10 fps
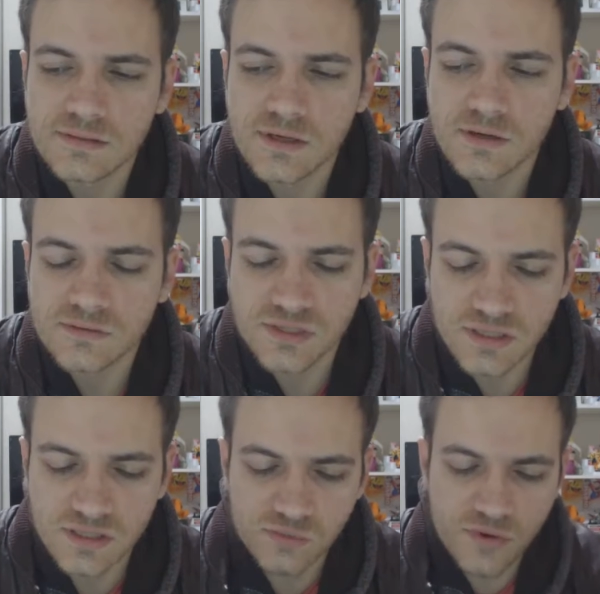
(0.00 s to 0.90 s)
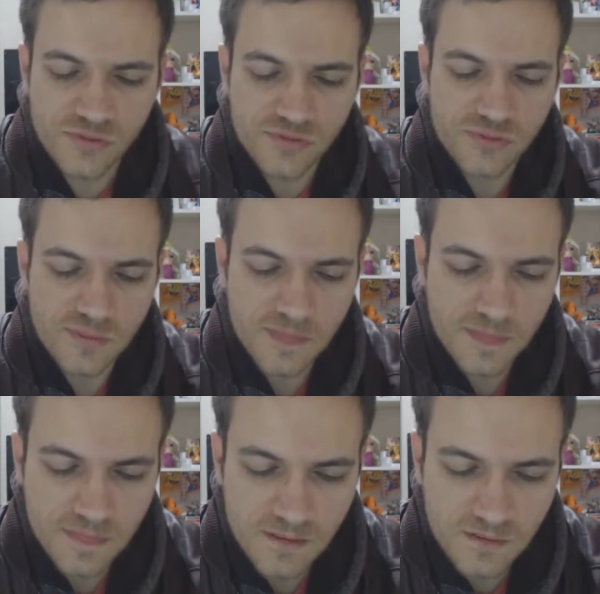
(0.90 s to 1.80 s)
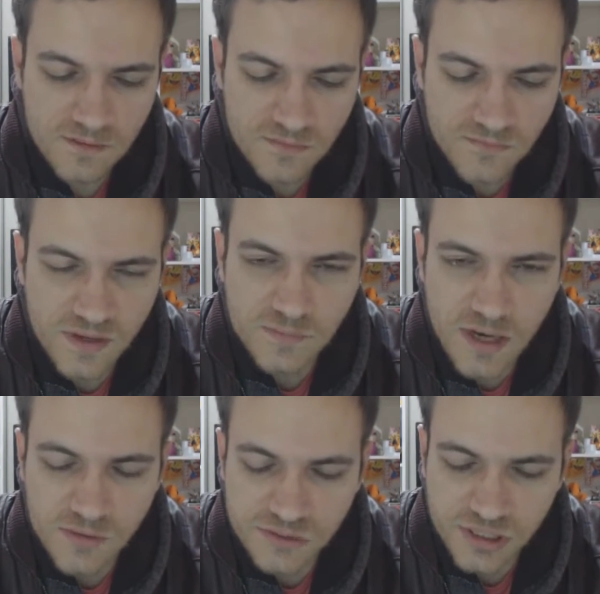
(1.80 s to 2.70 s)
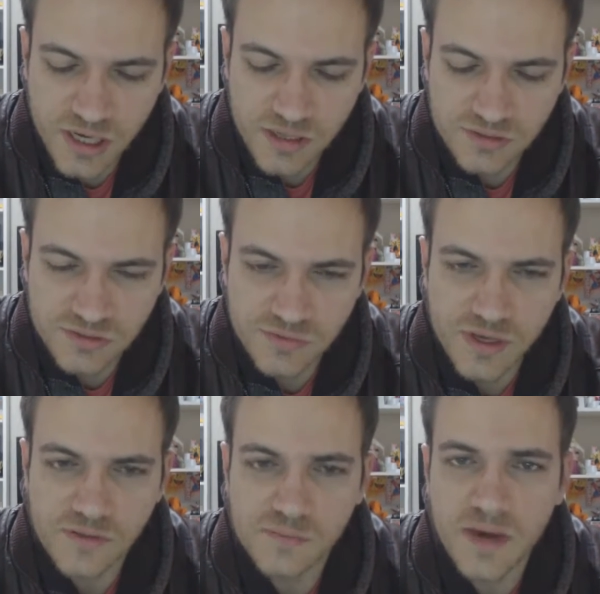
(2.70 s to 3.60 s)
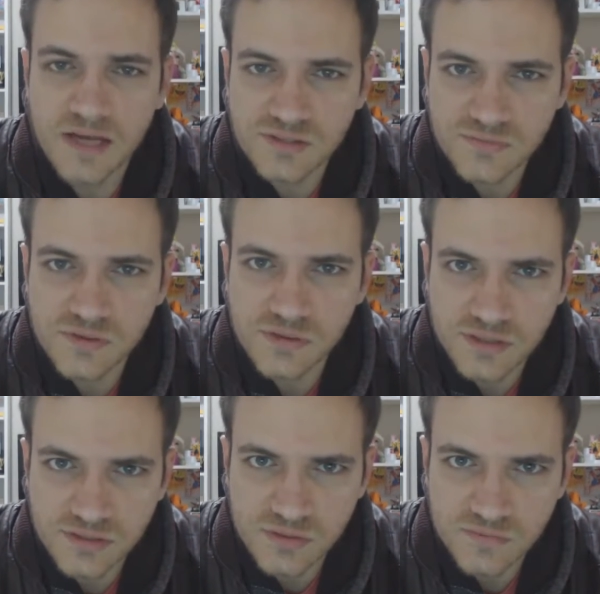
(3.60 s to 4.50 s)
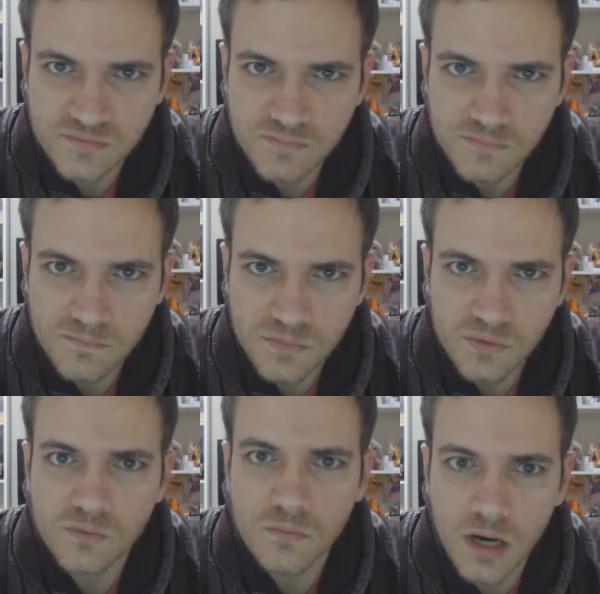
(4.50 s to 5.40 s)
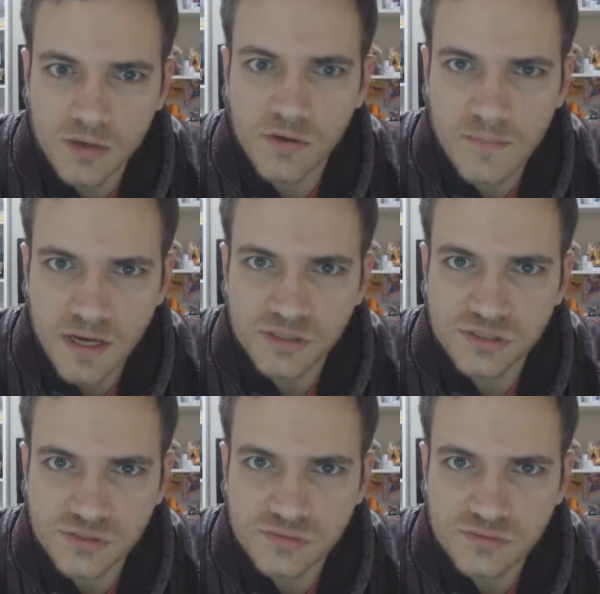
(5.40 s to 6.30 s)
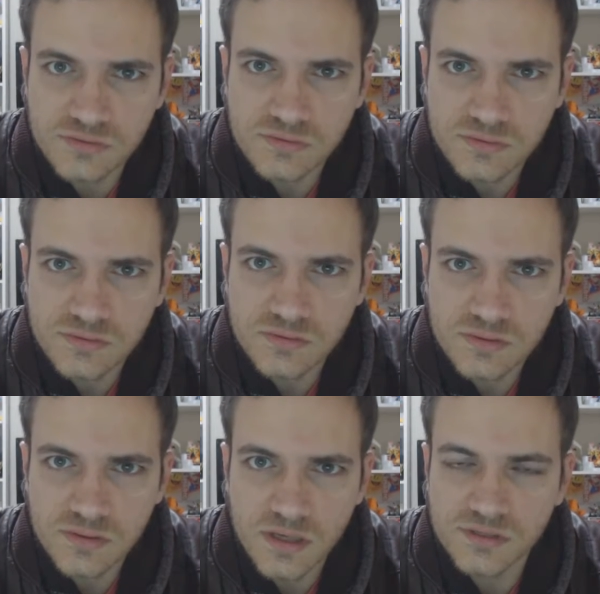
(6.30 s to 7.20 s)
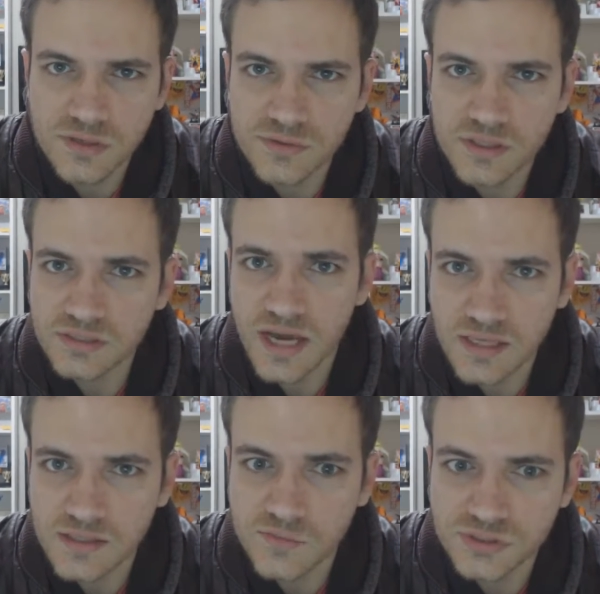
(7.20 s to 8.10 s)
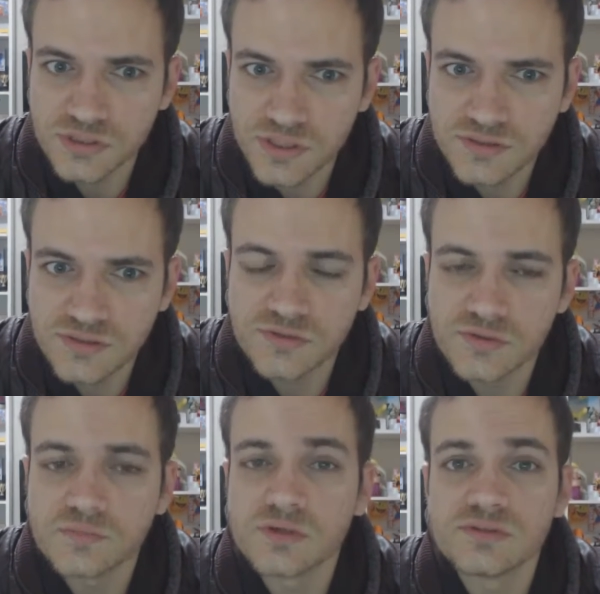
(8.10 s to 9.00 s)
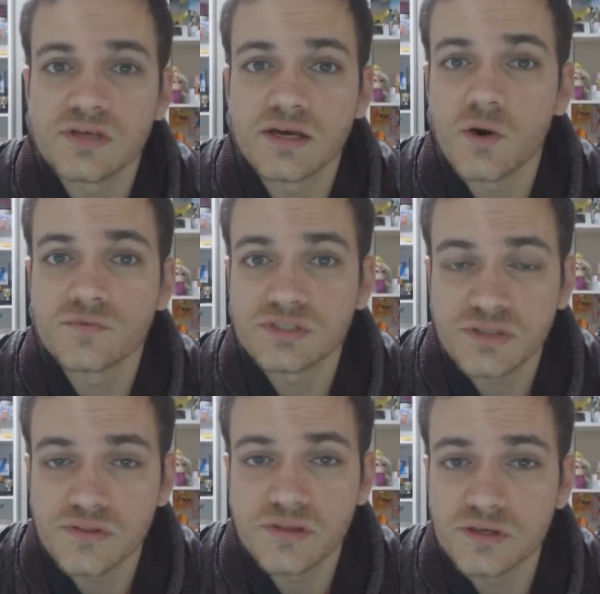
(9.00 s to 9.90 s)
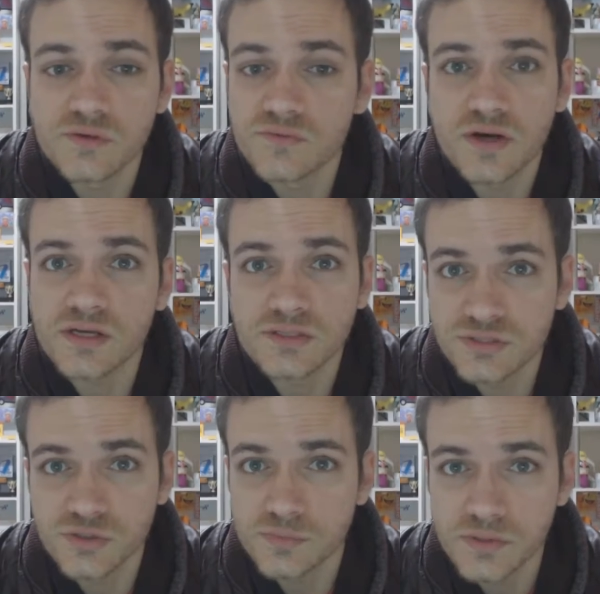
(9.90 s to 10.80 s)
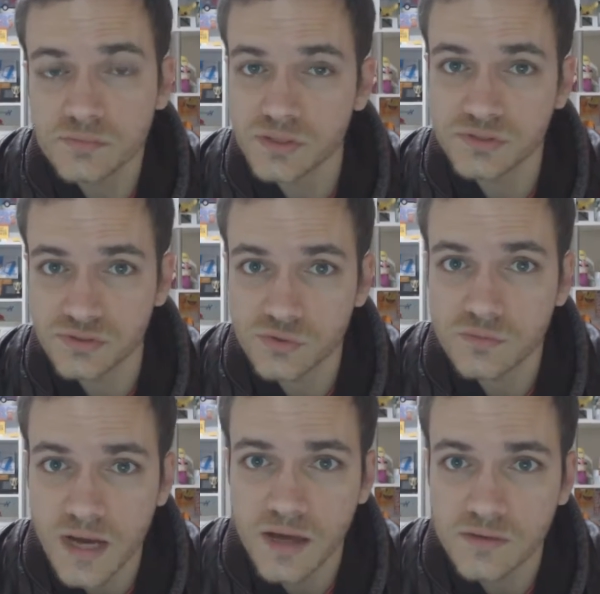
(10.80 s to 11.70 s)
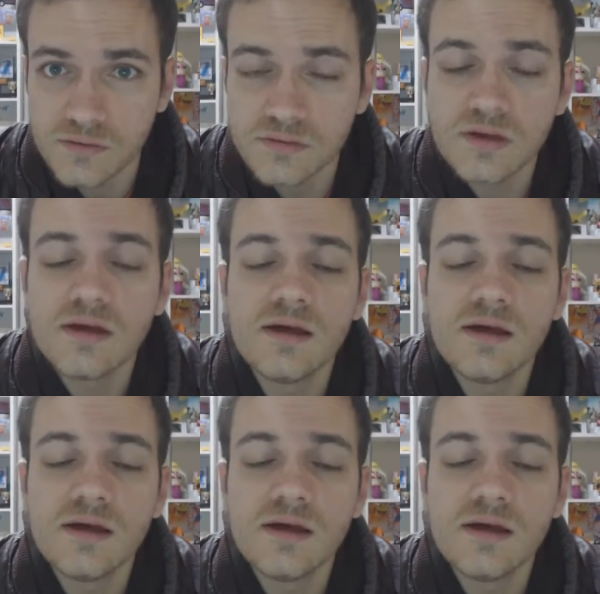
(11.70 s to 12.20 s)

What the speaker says: dealing with female educators who are either passive-aggressive or micromanage you and tell you exactly what you need to do because they obviously think you're fucking stupid because you're a male.